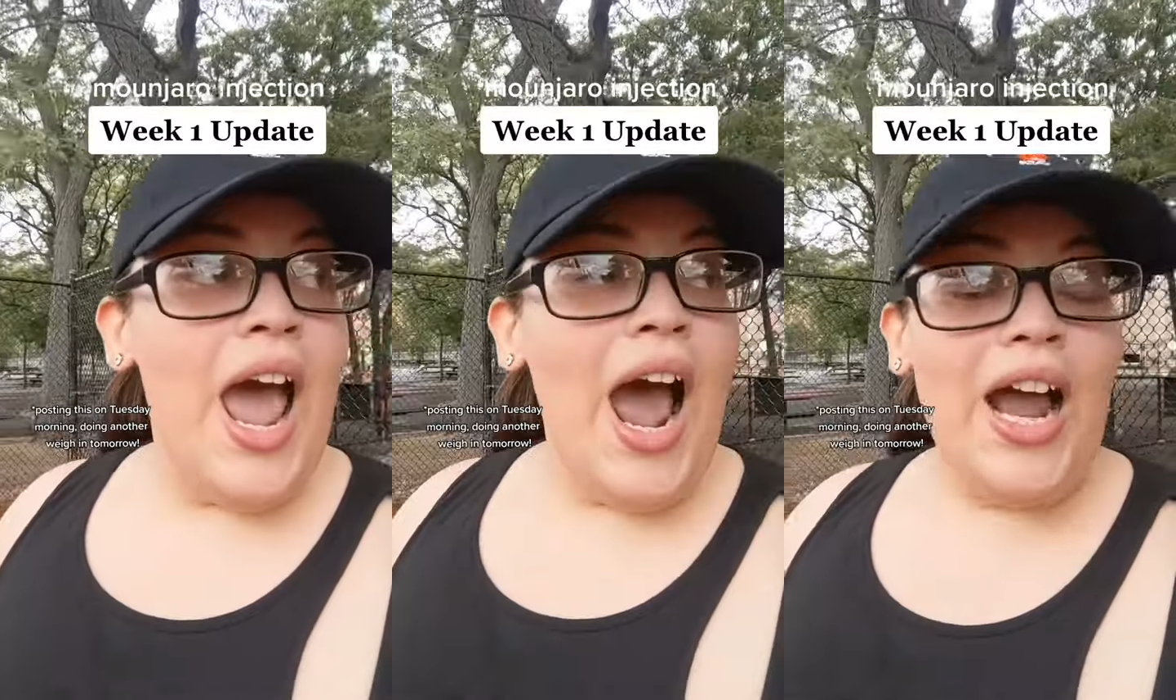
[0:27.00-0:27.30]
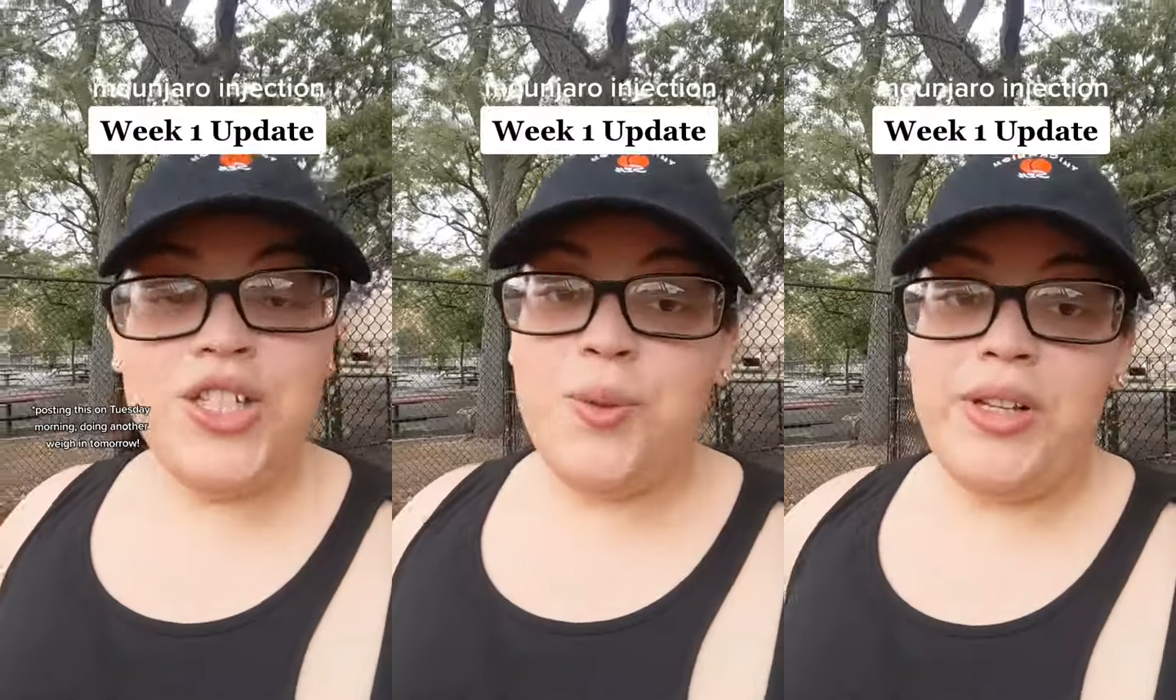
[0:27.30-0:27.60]

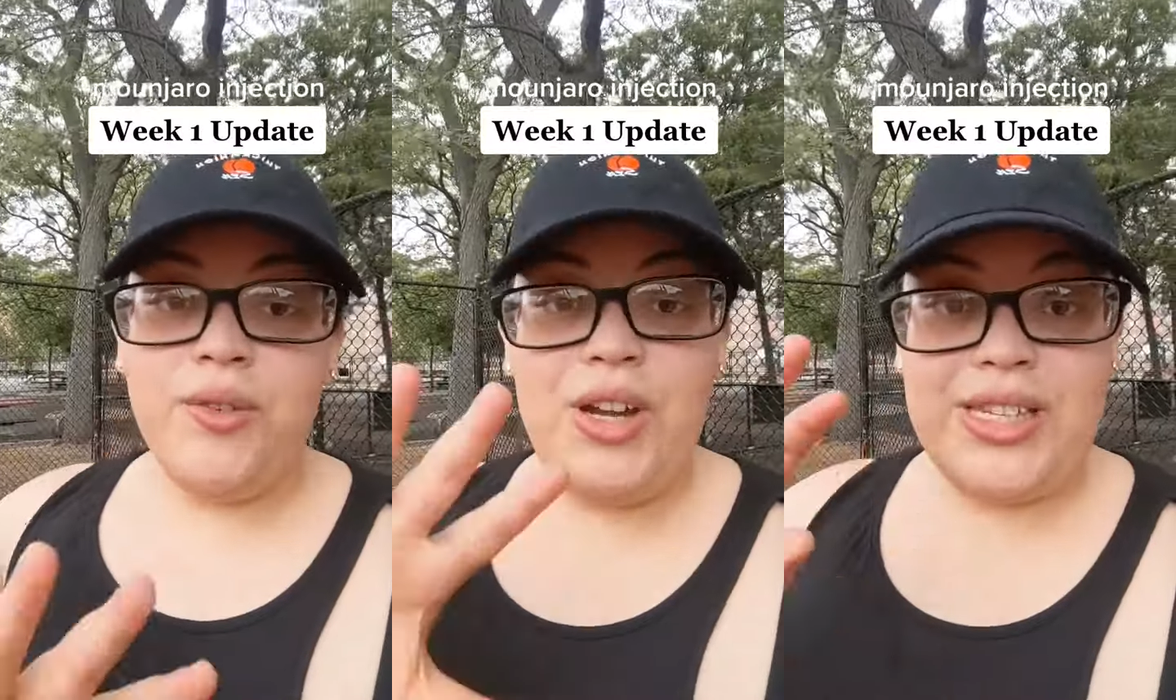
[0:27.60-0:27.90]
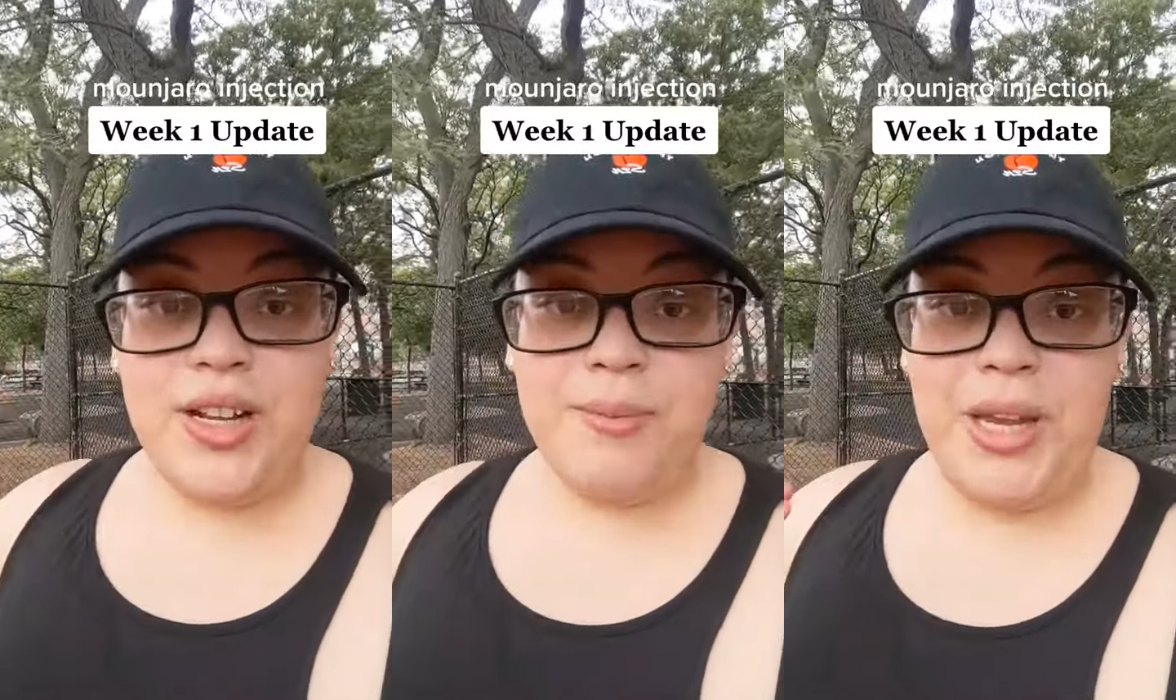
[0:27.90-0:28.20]
I just want to give you guys
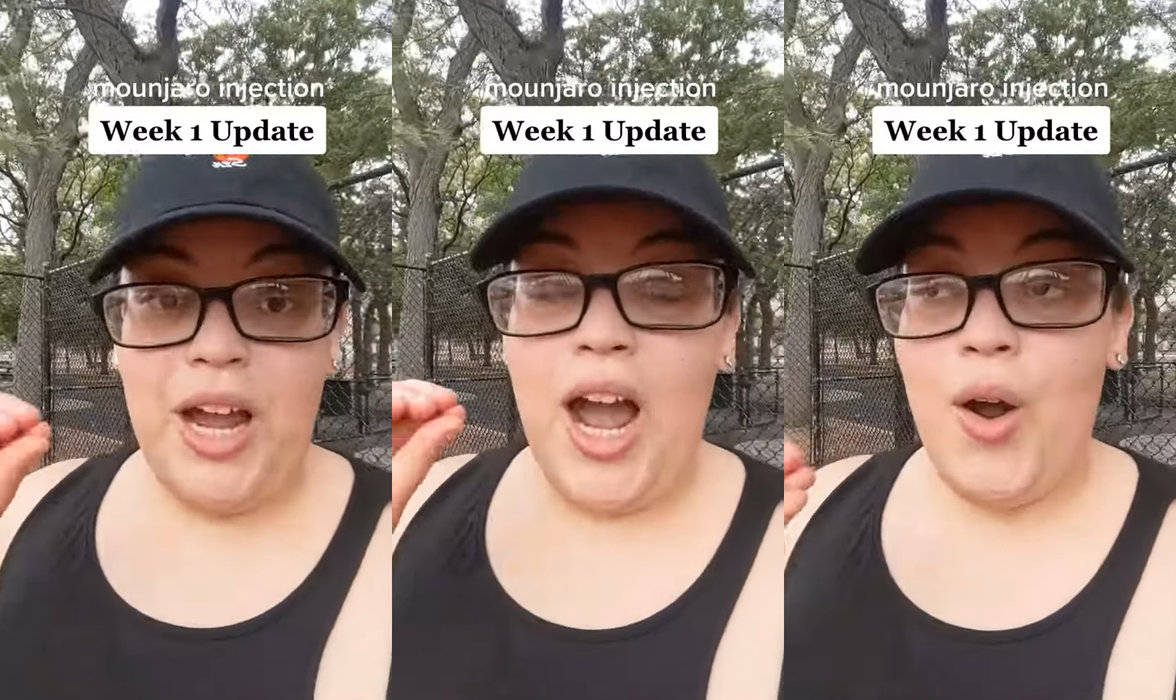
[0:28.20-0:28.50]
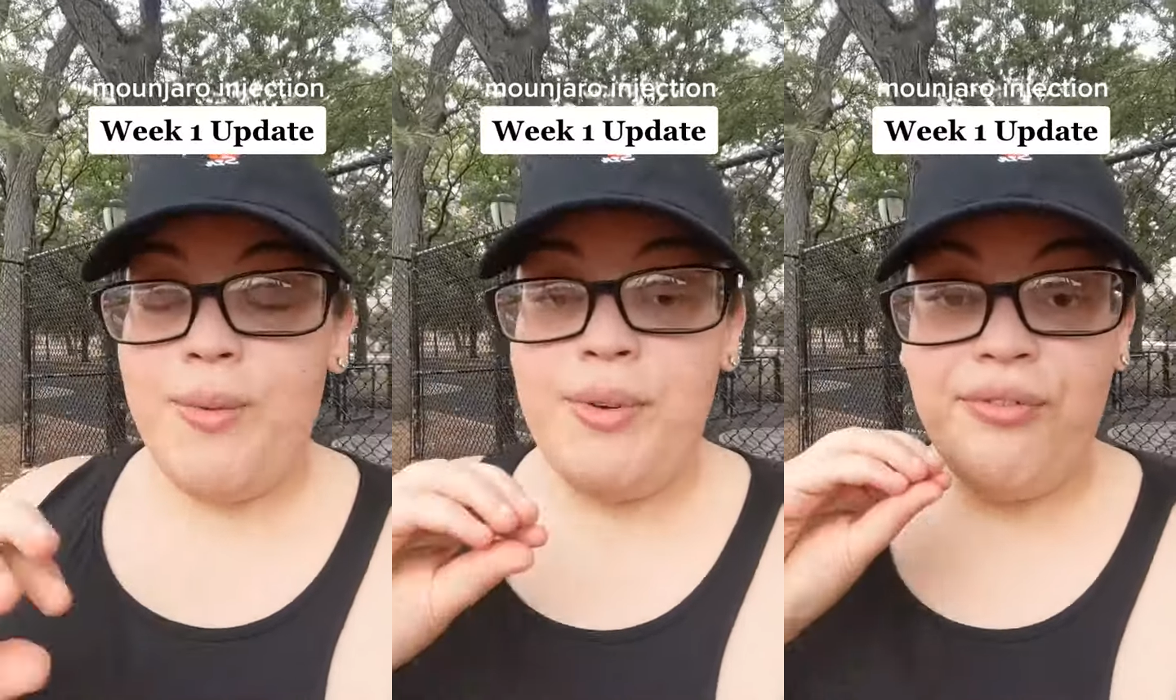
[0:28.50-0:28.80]
an update on
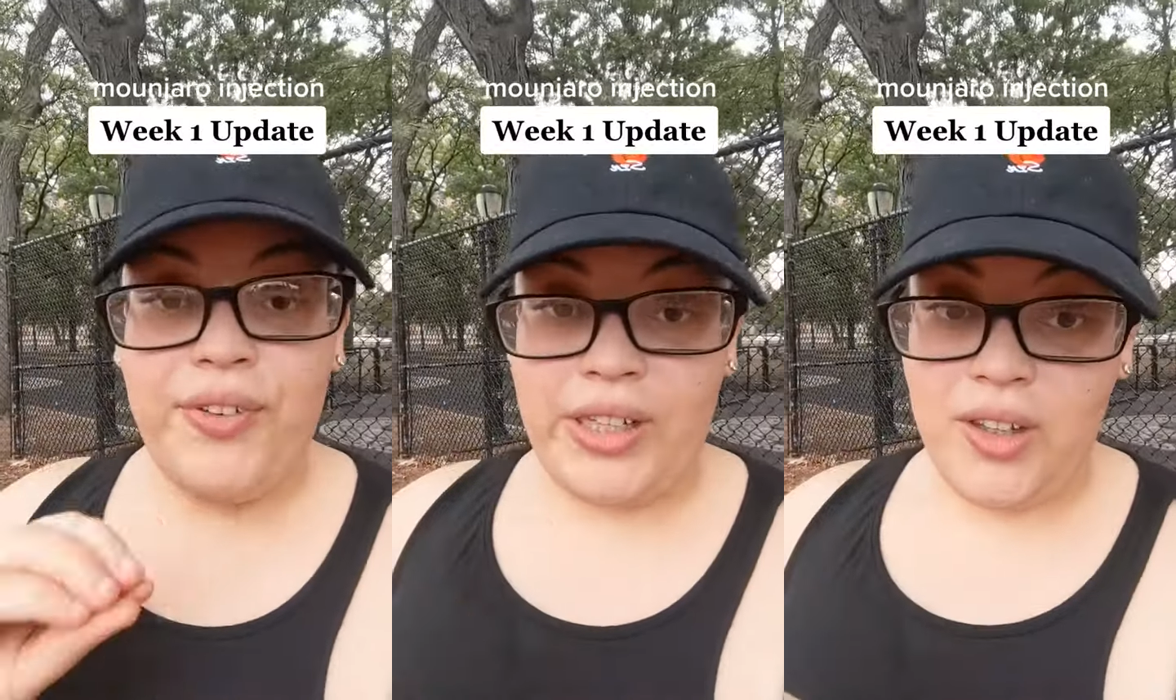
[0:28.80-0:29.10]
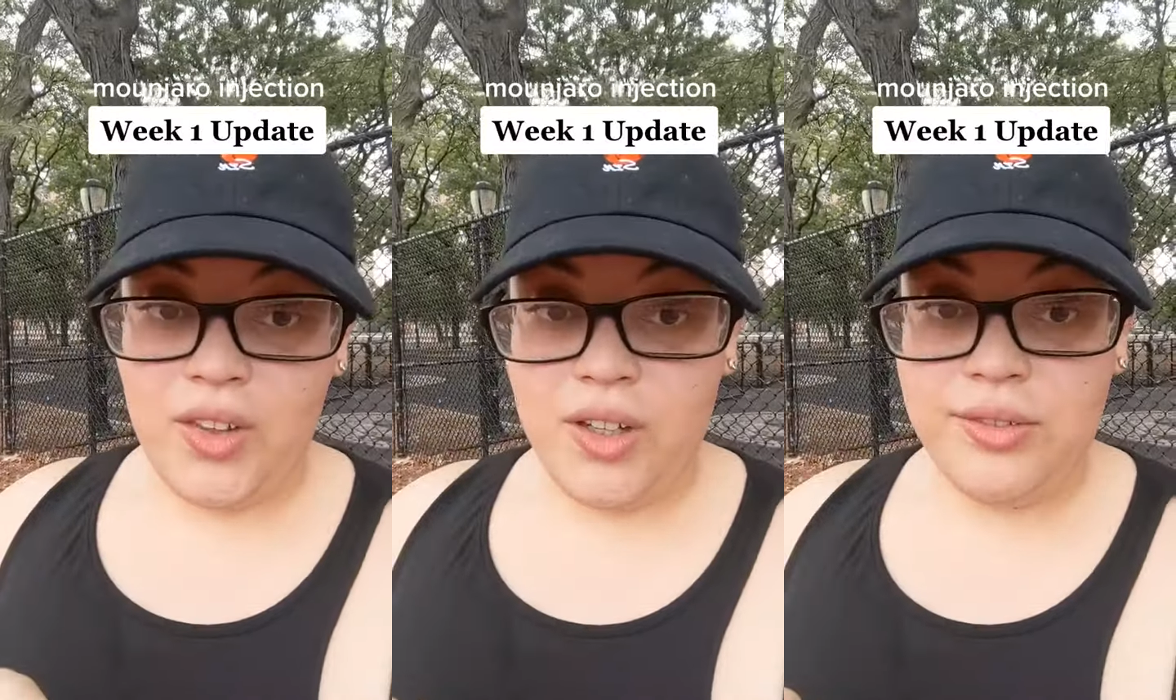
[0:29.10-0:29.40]
how I've been
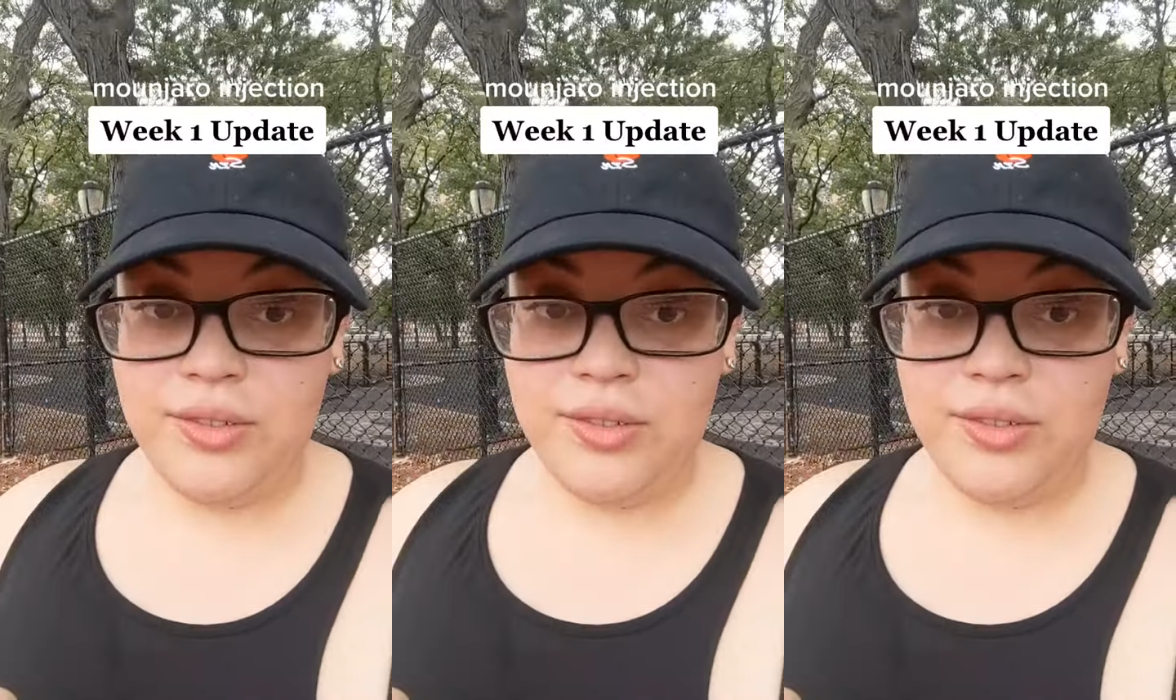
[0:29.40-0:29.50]
feeling though.